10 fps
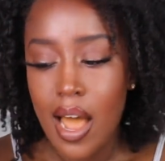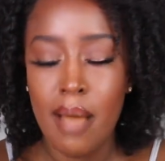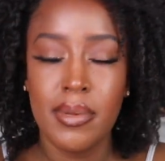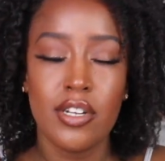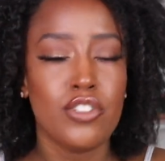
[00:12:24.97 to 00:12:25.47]

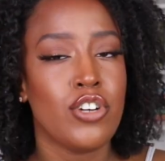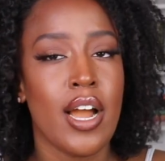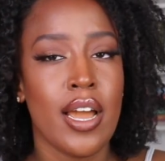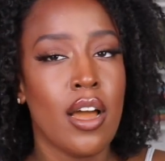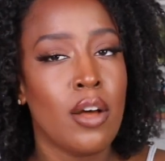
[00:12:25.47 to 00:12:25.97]
I'm gonna
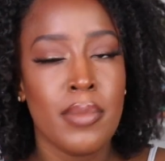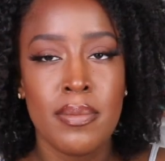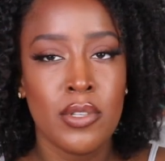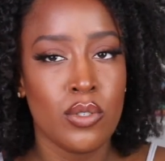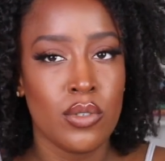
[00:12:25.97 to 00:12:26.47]
try it. I'll
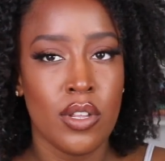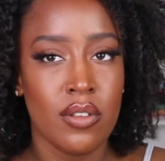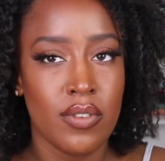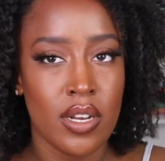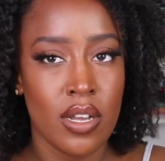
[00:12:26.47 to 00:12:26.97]
maybe do
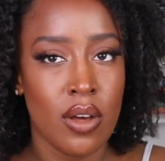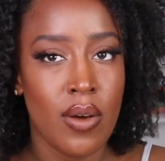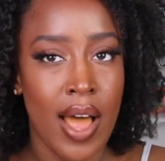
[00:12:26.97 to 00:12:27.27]
another video